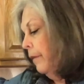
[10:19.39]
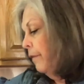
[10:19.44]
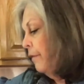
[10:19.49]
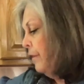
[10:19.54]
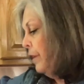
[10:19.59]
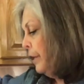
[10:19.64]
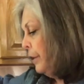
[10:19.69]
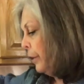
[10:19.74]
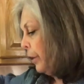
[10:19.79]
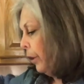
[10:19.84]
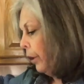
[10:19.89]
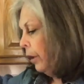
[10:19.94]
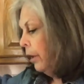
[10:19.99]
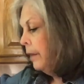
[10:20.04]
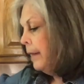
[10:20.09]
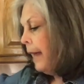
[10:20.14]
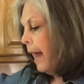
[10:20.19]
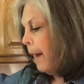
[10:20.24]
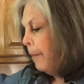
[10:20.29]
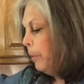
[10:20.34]
vinegar,
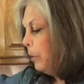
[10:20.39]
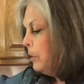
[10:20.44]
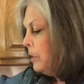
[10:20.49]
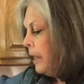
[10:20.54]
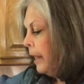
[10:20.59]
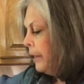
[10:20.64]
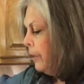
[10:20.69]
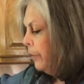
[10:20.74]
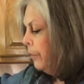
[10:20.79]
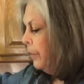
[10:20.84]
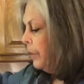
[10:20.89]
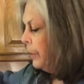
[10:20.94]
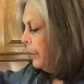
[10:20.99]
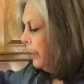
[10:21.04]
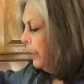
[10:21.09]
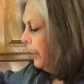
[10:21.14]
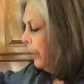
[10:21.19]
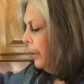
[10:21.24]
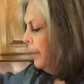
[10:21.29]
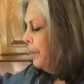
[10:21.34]
apple cider
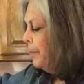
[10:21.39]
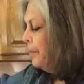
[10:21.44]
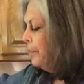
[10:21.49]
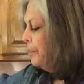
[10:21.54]
vinegar,